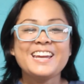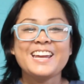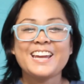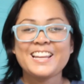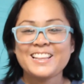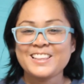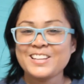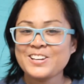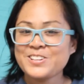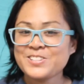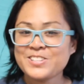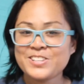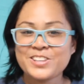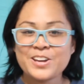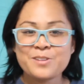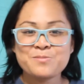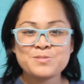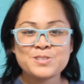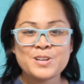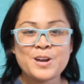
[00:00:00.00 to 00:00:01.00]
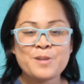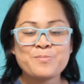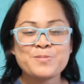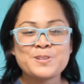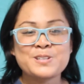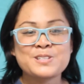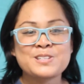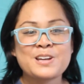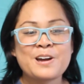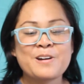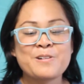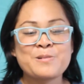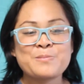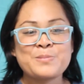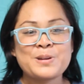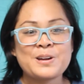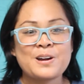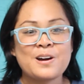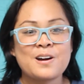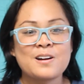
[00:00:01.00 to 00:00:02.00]
hit those thumbs up because that would
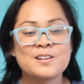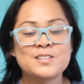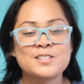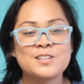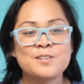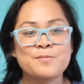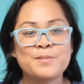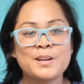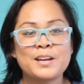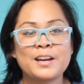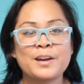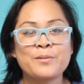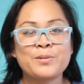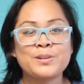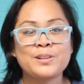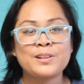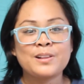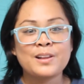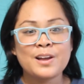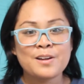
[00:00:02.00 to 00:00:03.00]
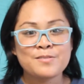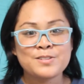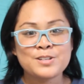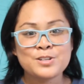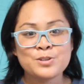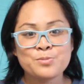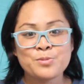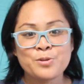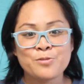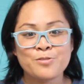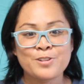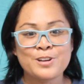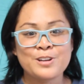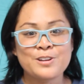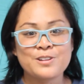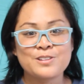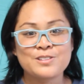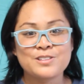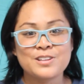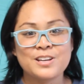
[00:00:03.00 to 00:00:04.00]
be awesome. And I would love to do more
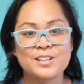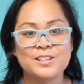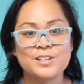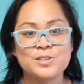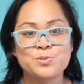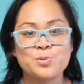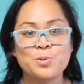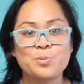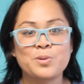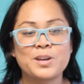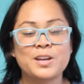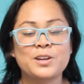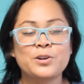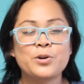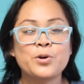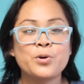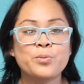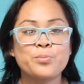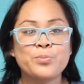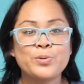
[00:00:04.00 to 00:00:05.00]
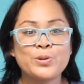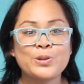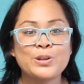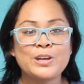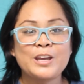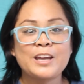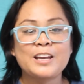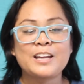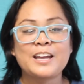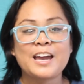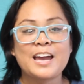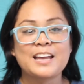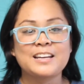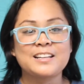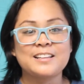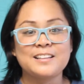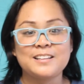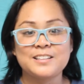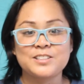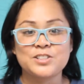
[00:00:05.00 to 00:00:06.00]
videos like this where we can openly and
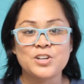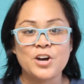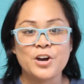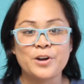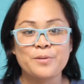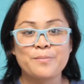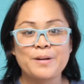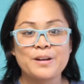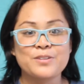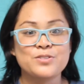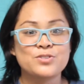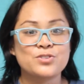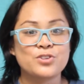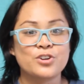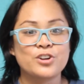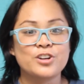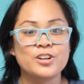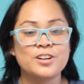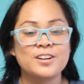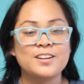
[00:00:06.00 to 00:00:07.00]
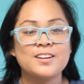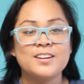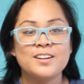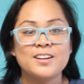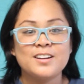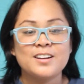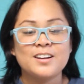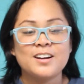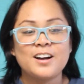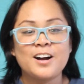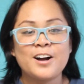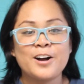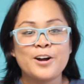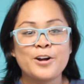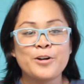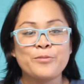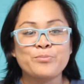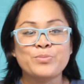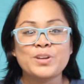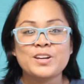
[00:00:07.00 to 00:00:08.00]
candidly talk about certain
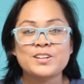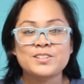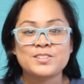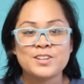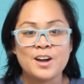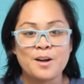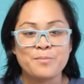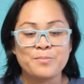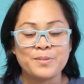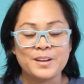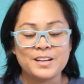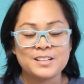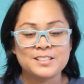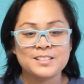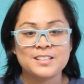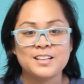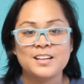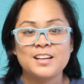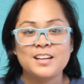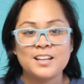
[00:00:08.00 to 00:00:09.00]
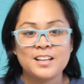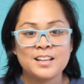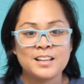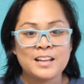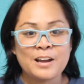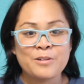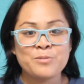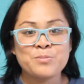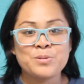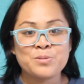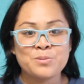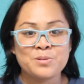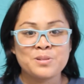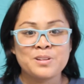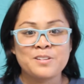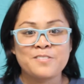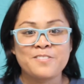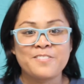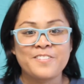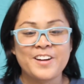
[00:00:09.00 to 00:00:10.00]
um, topics. And that would be
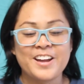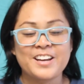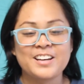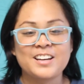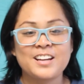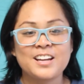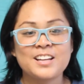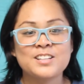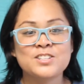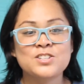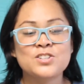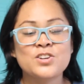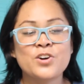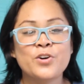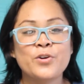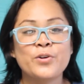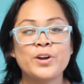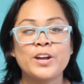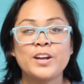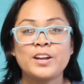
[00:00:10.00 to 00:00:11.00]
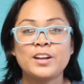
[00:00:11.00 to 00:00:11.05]
really fun. And so